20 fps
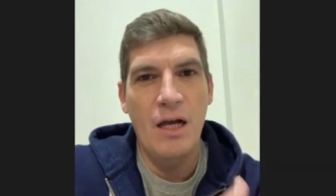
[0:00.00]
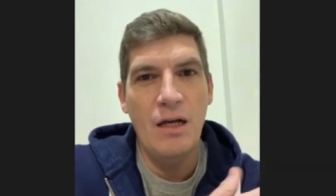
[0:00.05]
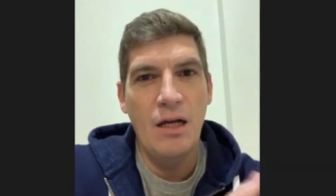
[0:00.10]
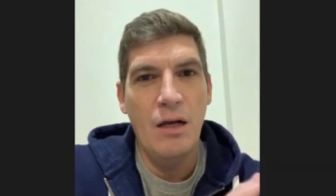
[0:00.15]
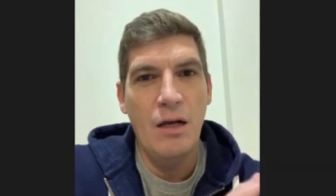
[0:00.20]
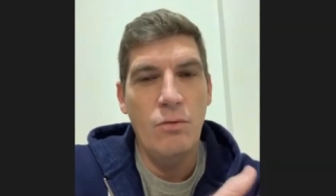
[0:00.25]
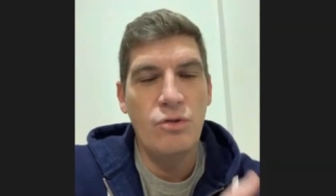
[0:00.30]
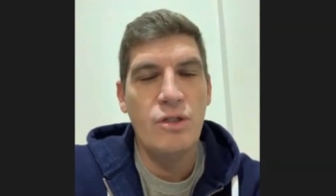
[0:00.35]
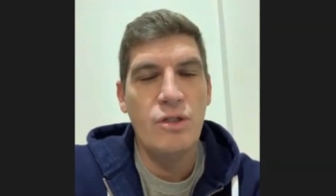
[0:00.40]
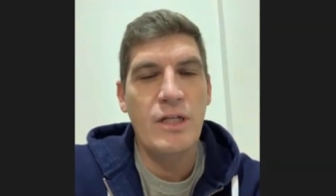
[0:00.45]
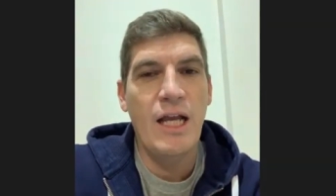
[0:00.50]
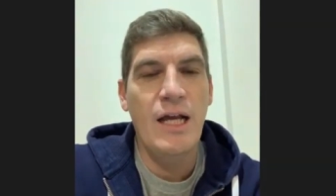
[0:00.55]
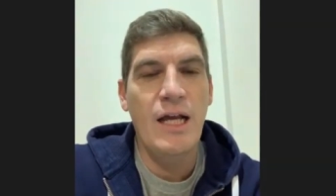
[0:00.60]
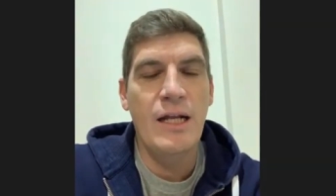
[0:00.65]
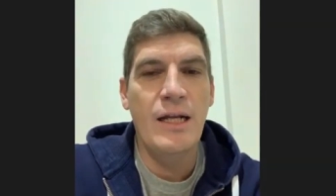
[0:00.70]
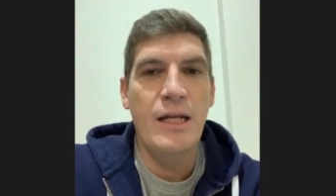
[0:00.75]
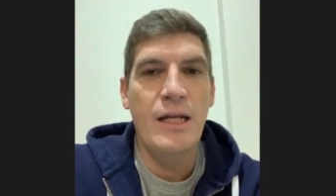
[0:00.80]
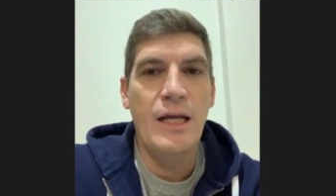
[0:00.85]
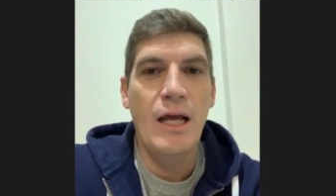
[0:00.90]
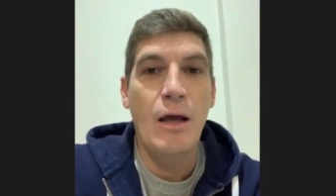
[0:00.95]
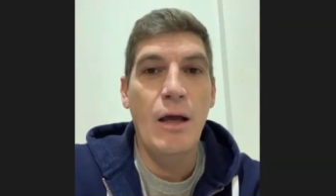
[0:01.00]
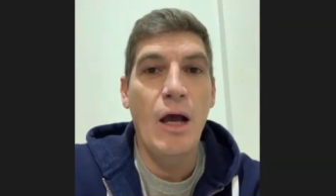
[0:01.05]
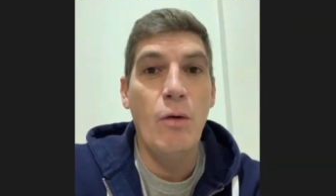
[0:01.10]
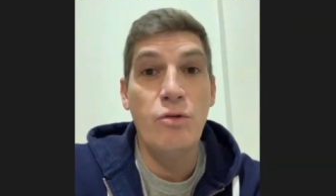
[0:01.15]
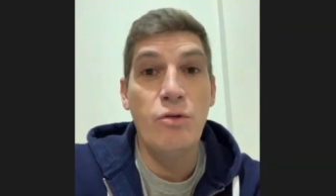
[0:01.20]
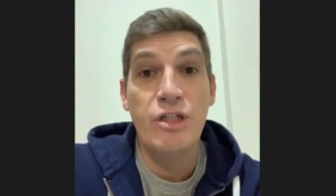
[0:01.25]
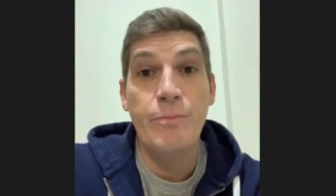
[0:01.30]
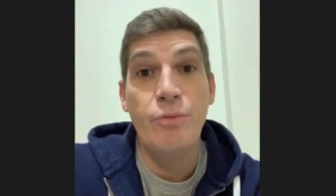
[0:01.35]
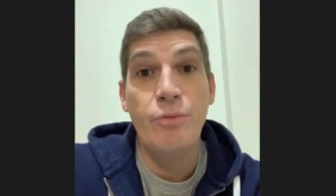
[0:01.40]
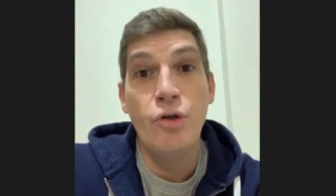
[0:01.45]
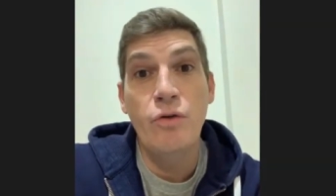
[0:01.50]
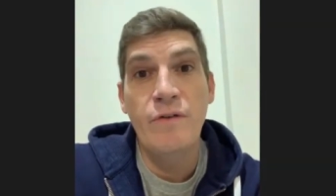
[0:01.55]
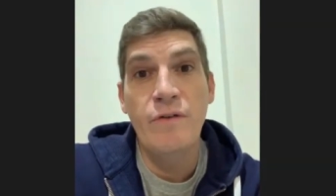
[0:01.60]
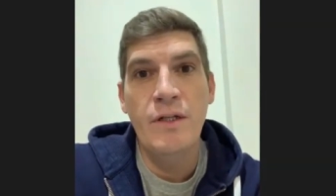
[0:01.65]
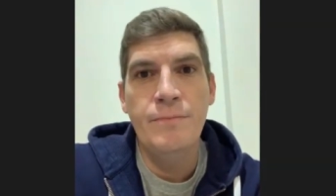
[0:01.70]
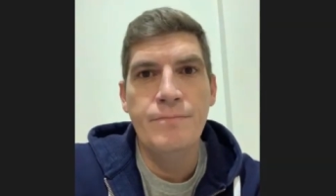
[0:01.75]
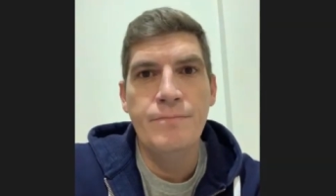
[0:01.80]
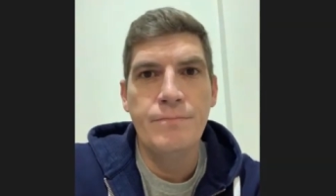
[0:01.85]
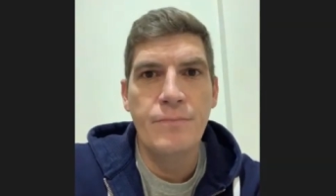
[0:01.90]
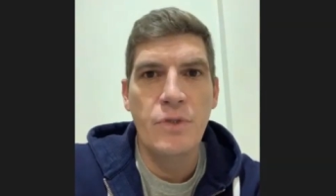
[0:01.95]
I was getting, I was
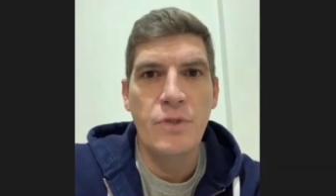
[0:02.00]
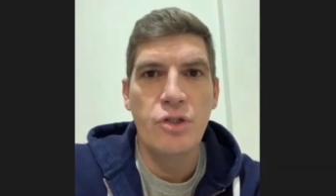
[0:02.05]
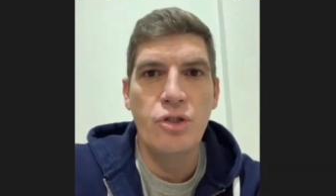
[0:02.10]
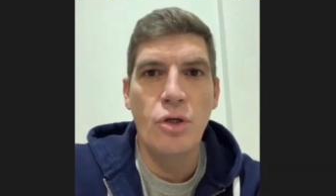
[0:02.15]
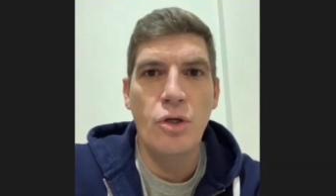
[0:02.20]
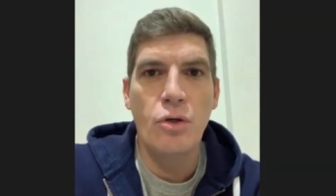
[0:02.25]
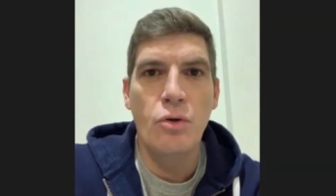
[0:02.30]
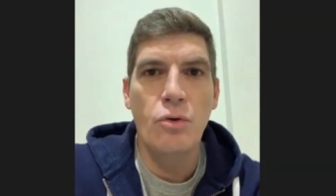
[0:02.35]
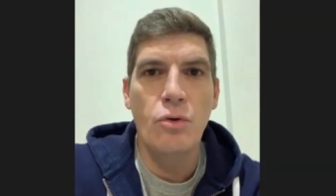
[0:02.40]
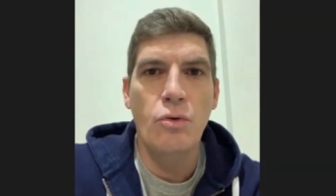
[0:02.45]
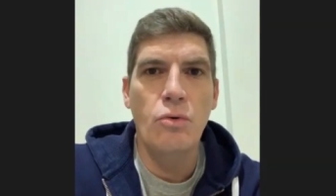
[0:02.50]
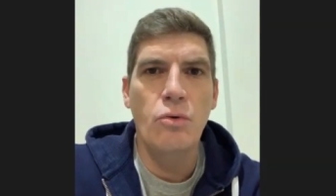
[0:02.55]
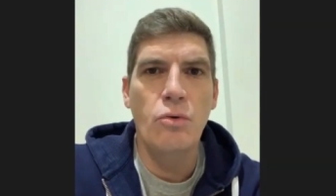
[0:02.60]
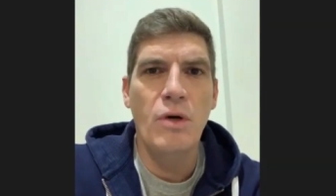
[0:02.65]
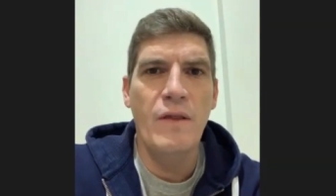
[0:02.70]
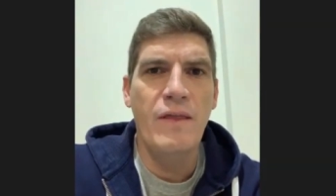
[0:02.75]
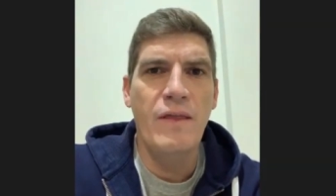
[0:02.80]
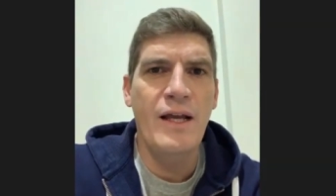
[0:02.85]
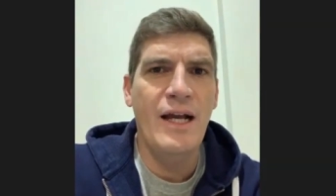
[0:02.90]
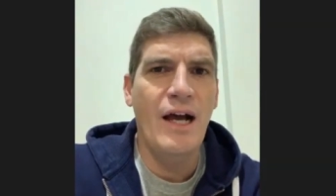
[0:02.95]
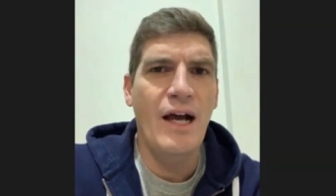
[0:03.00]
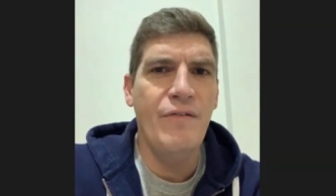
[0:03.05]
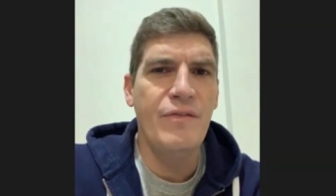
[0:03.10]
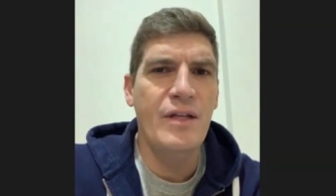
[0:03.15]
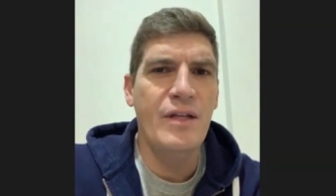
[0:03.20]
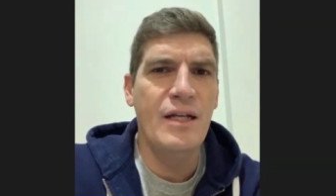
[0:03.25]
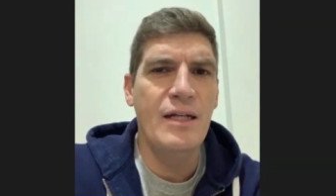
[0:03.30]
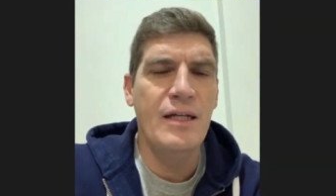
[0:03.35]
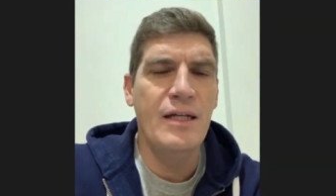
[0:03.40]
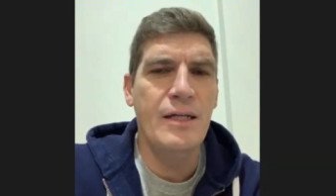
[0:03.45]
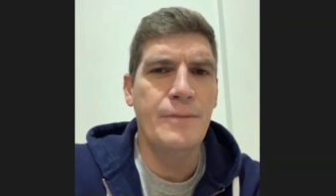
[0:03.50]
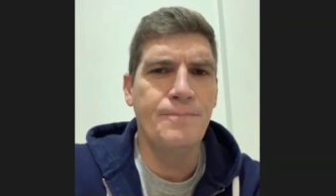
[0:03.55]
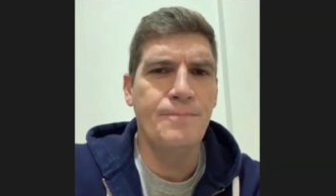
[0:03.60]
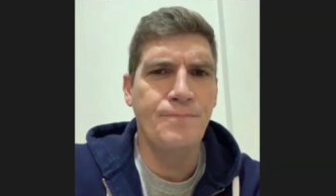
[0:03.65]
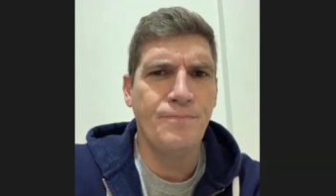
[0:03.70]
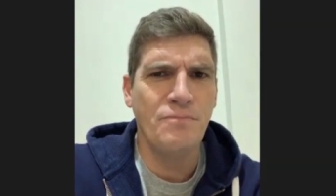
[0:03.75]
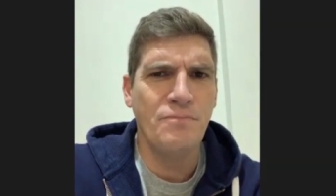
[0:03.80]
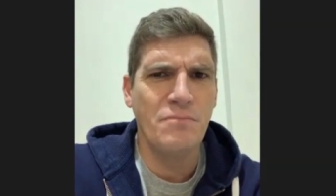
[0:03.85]
improving, so I think after um,